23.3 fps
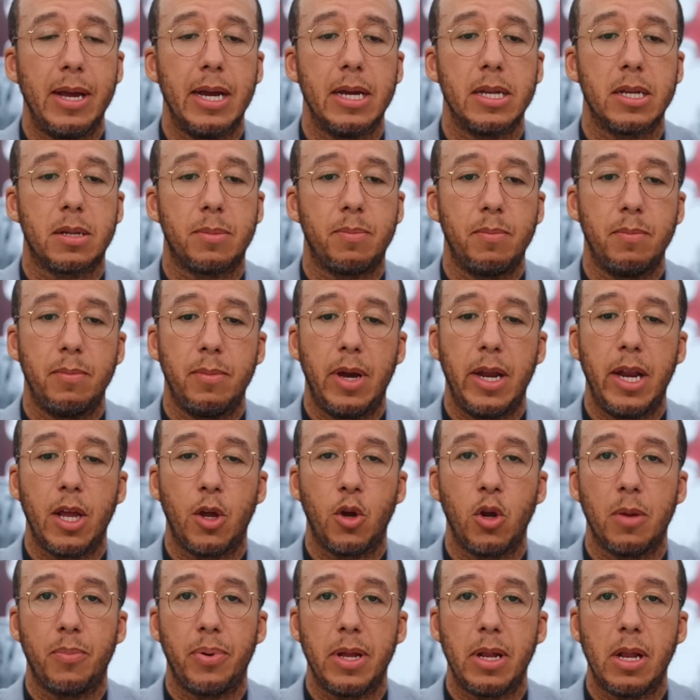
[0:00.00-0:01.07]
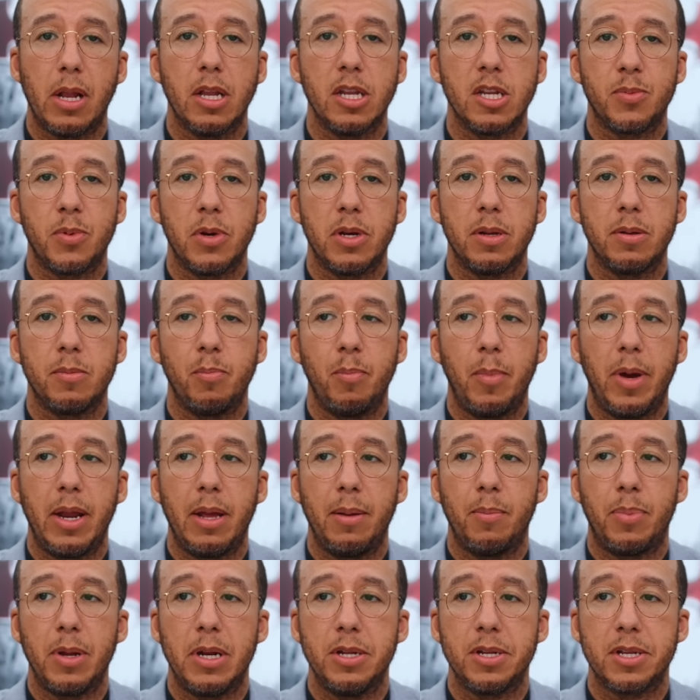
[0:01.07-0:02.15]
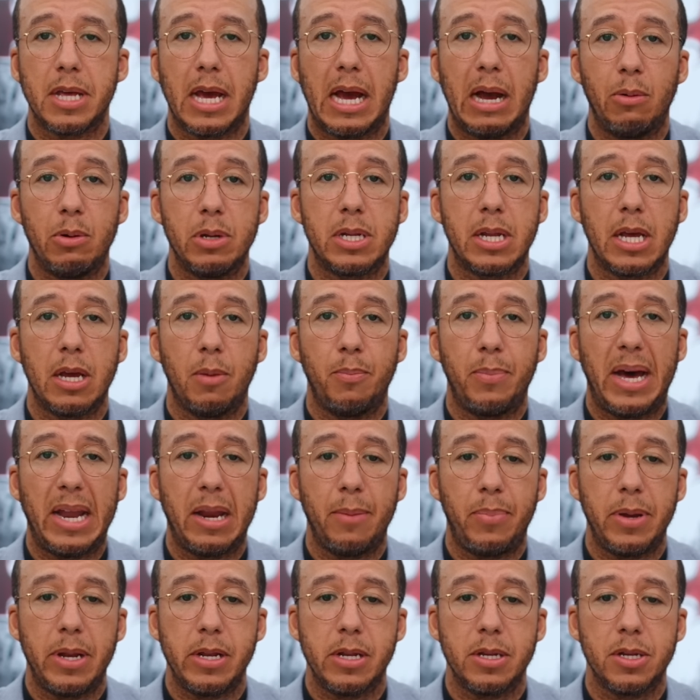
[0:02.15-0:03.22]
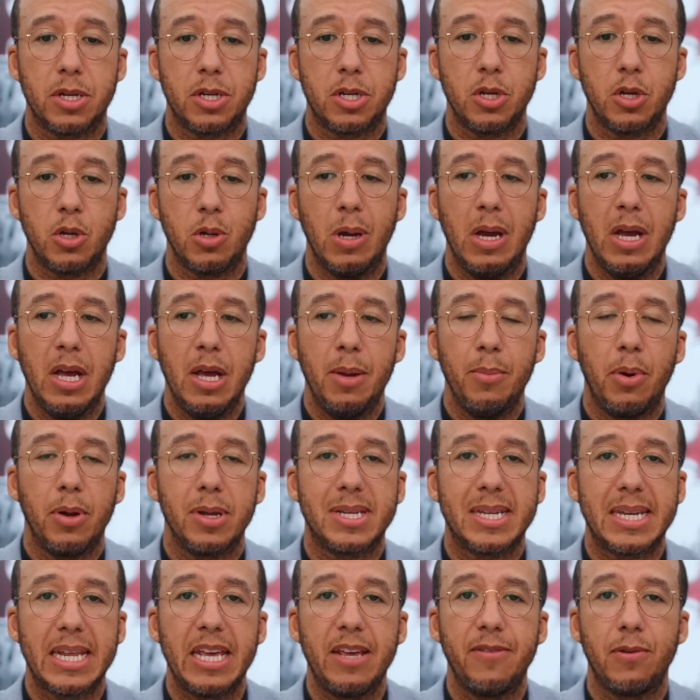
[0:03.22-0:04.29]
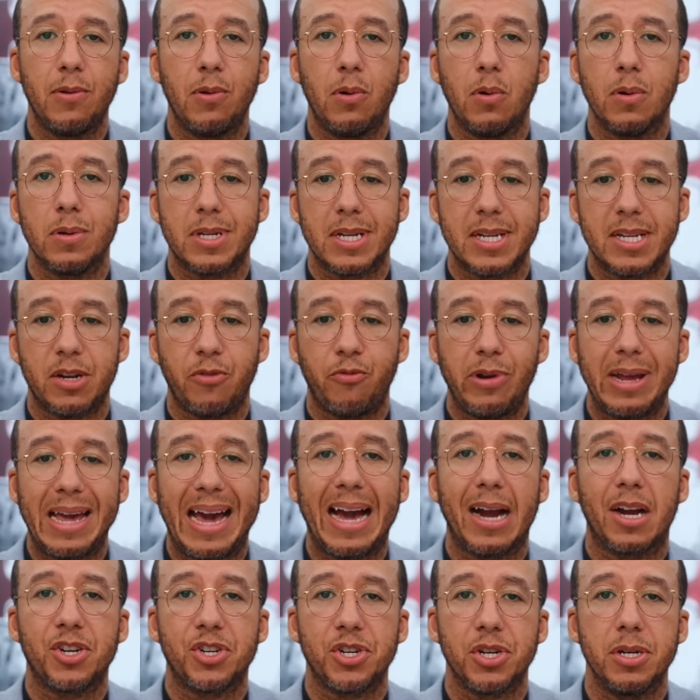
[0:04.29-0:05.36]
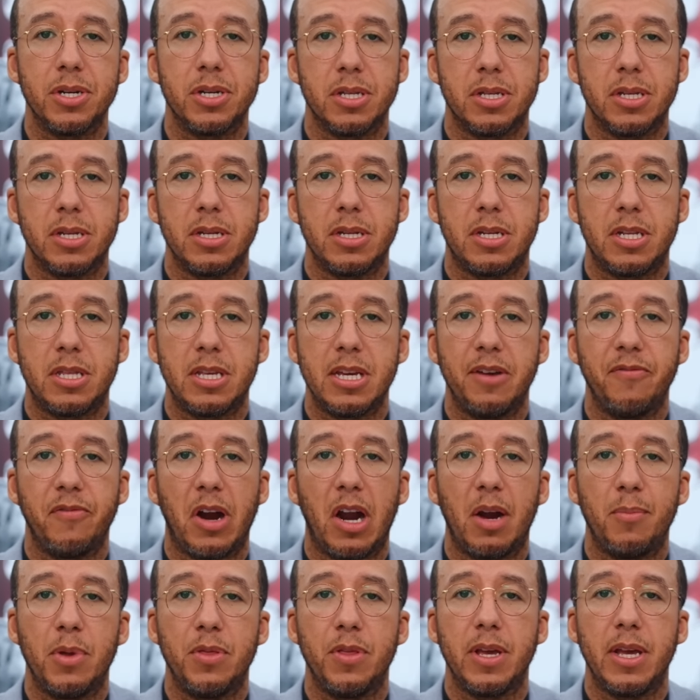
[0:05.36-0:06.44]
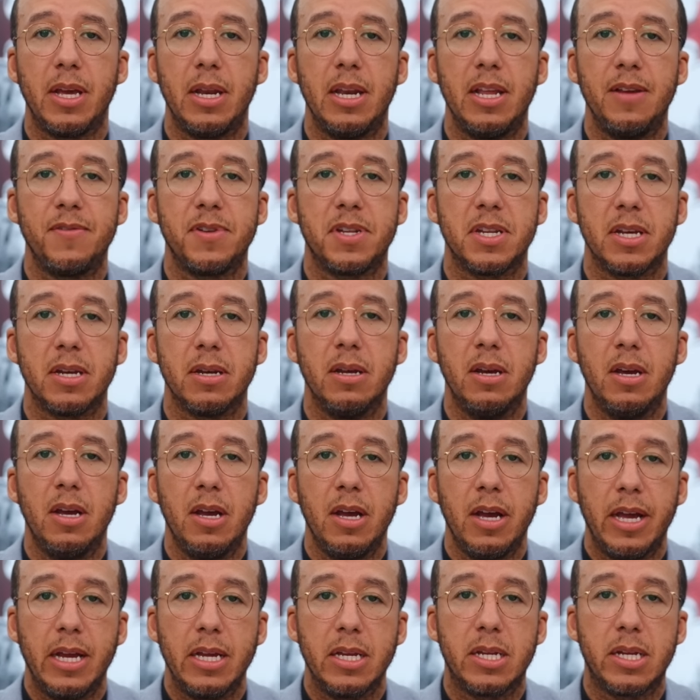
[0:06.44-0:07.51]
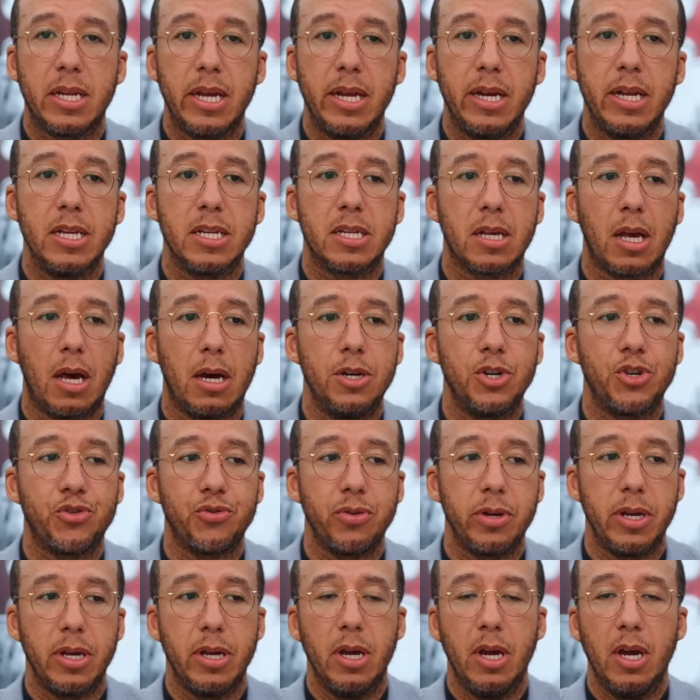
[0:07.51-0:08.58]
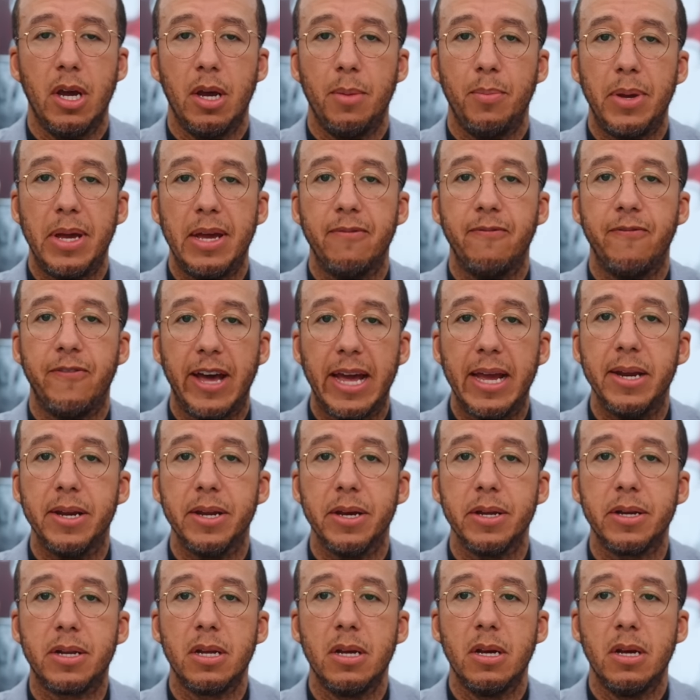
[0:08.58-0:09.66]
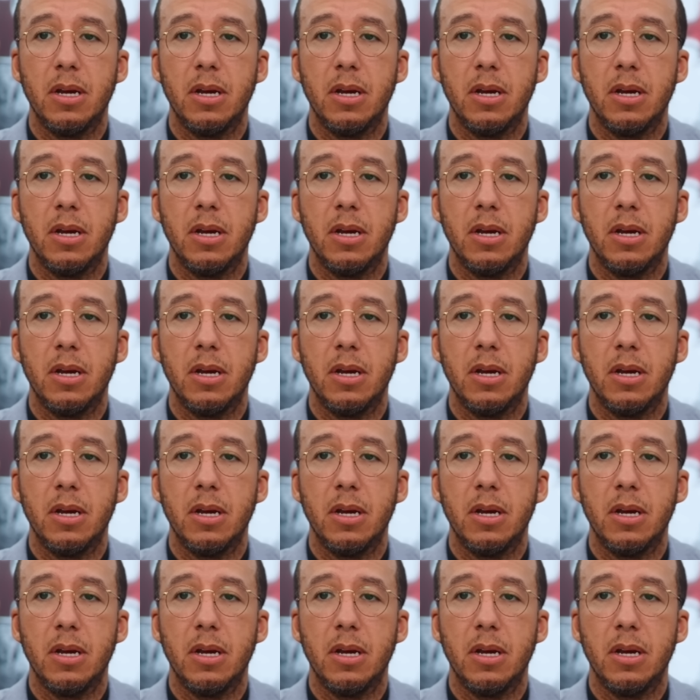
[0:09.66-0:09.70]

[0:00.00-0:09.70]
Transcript: has many good opinions, but many opinions that I would say are bad opinions too. But Steve Laws is a reaction to the environment that he lives in. He's seen his country be invaded,